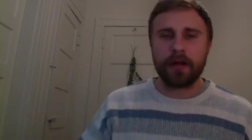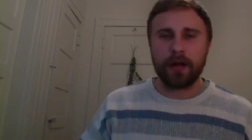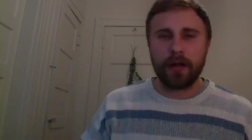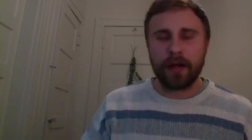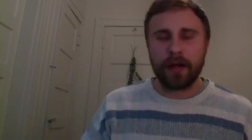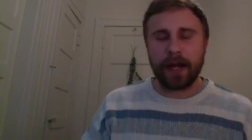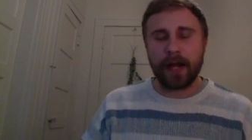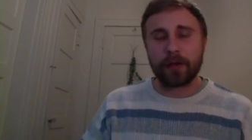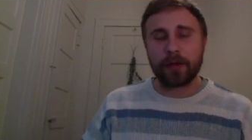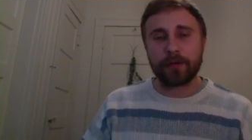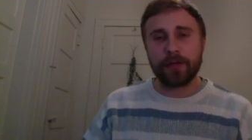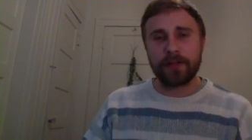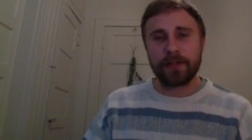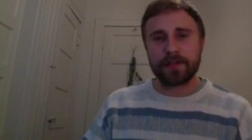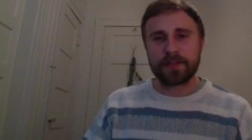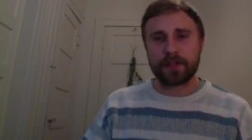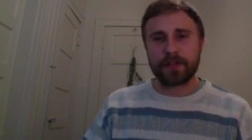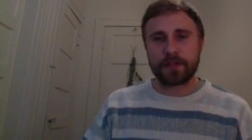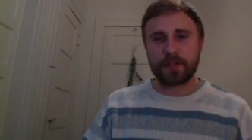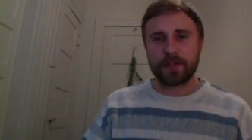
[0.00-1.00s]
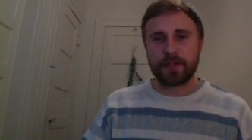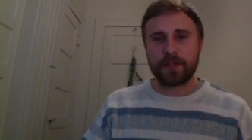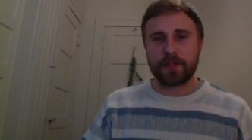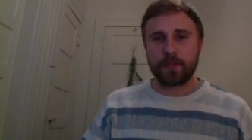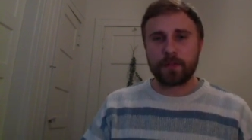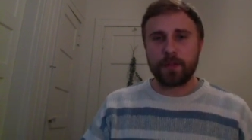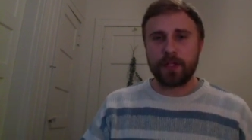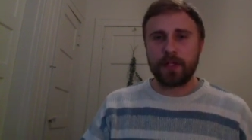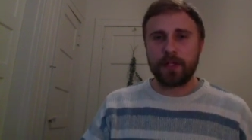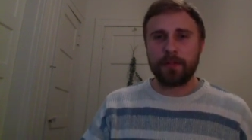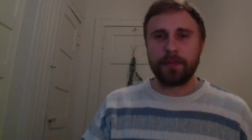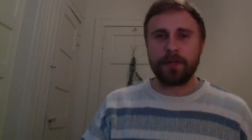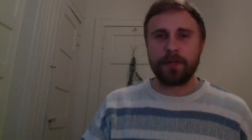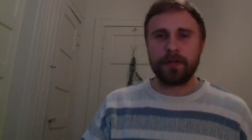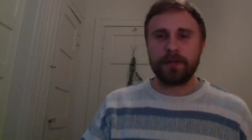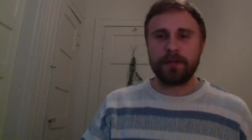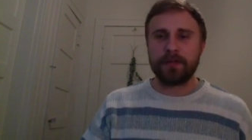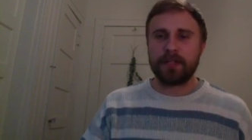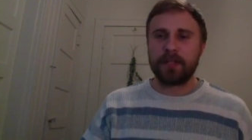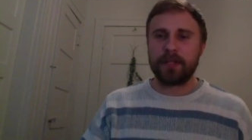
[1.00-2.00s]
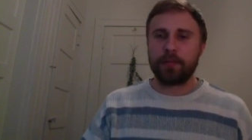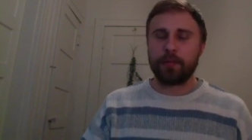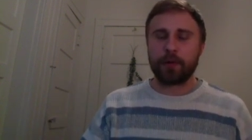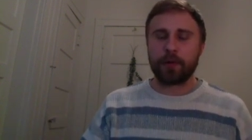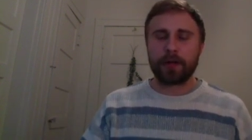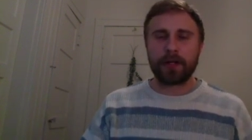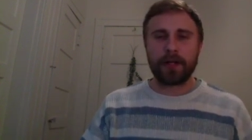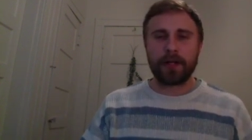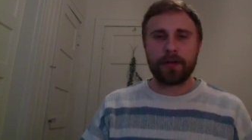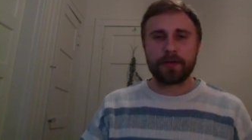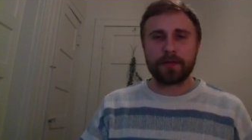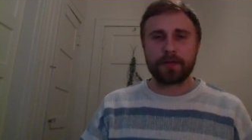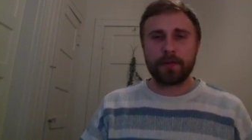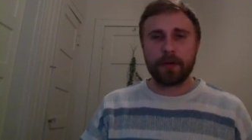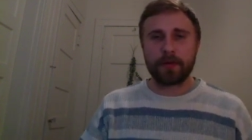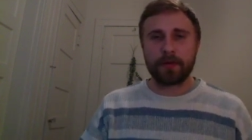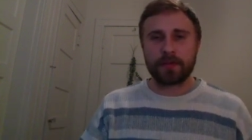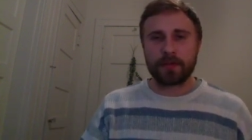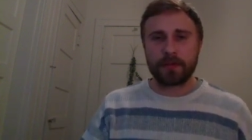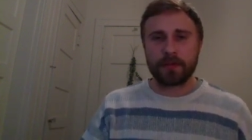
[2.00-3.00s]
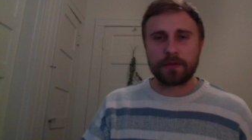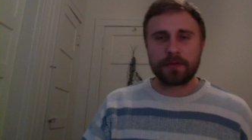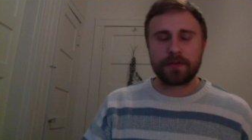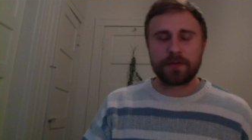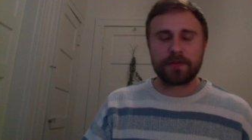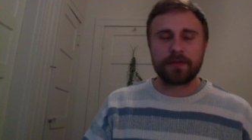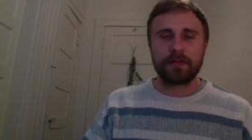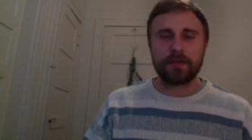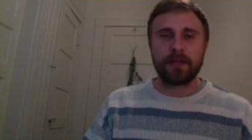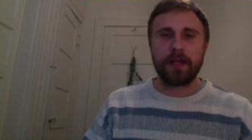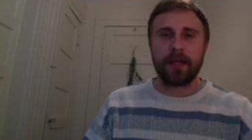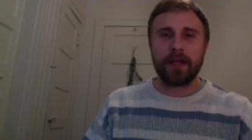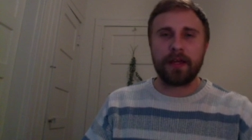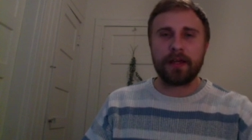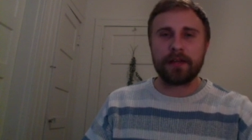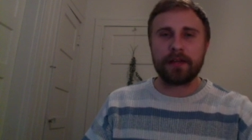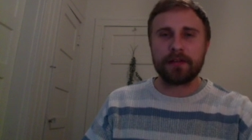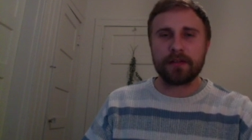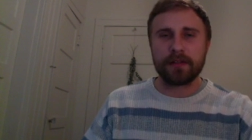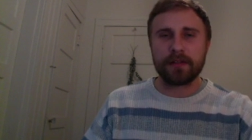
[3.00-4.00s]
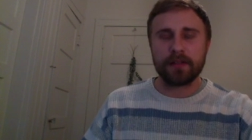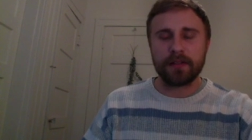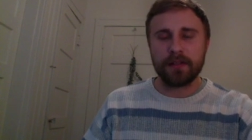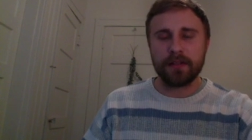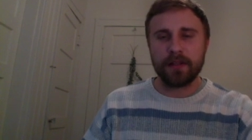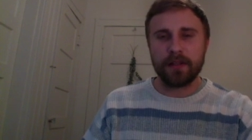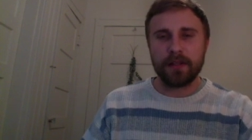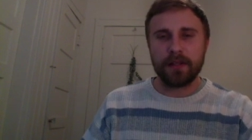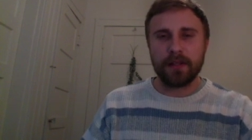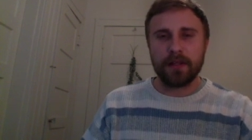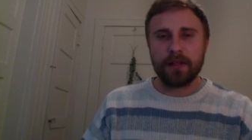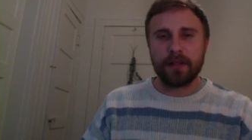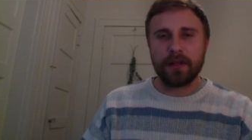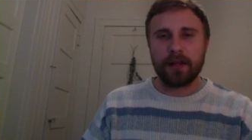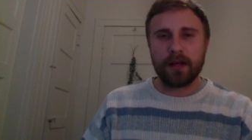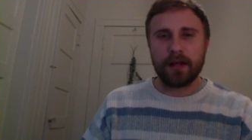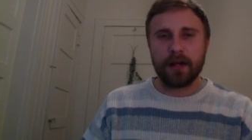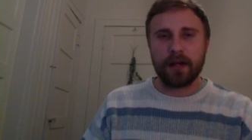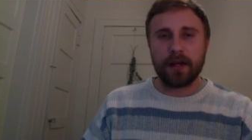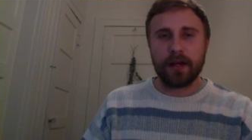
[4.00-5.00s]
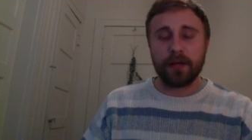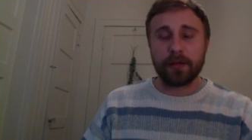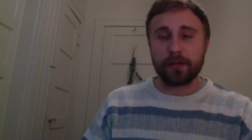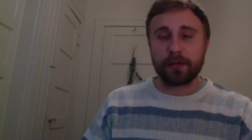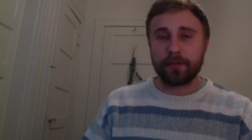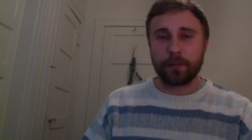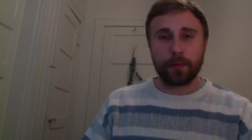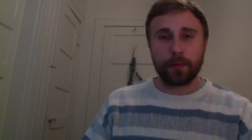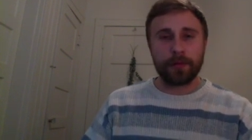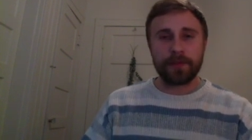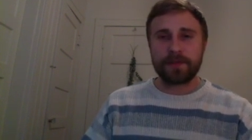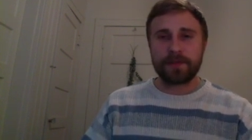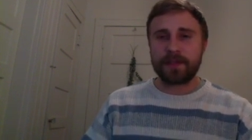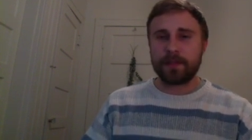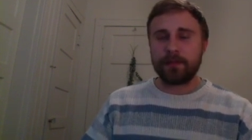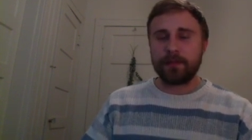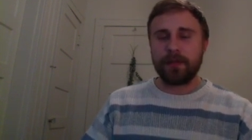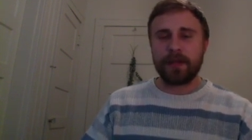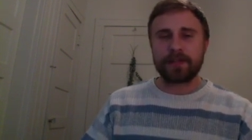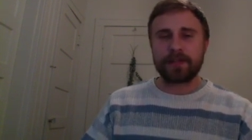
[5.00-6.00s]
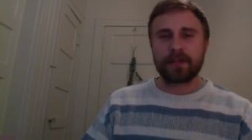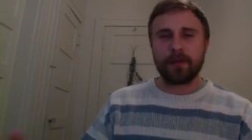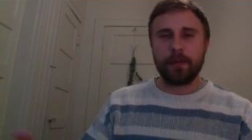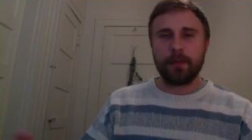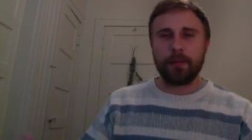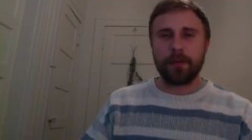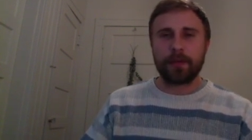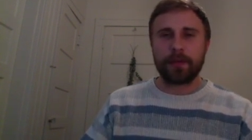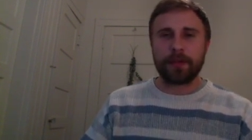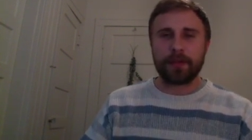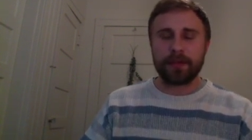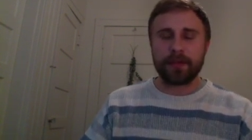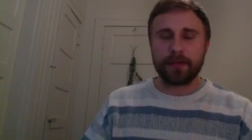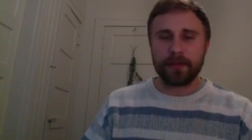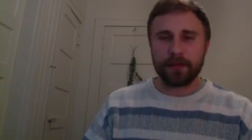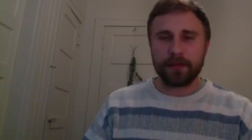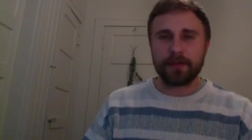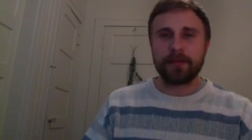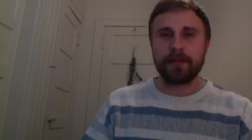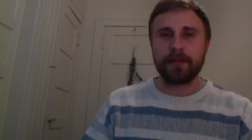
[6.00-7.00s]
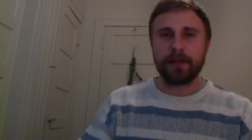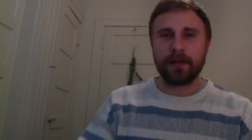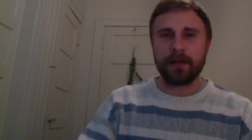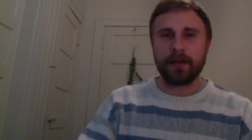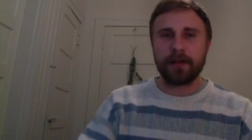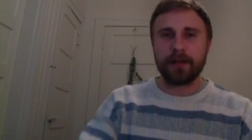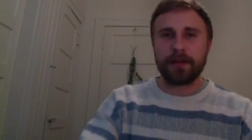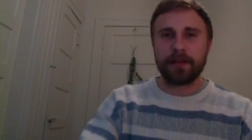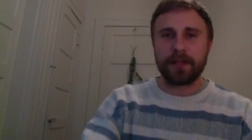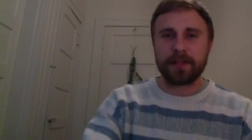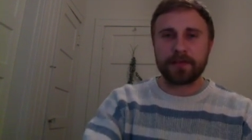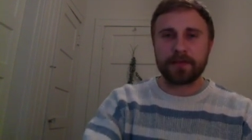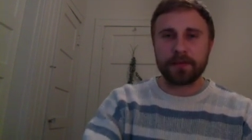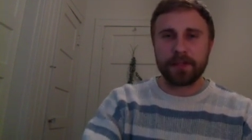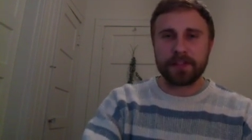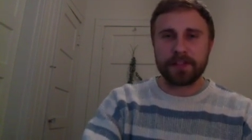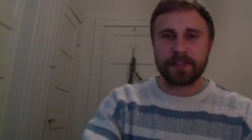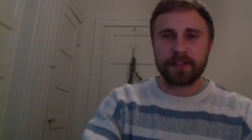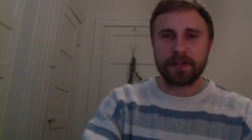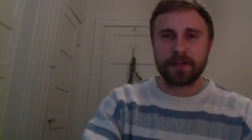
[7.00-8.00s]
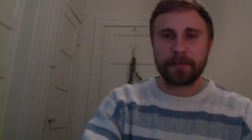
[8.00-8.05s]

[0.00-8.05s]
outright discussion this week, but keep working on those posters, and I look forward to seeing what you guys come up with. Thanks for listening.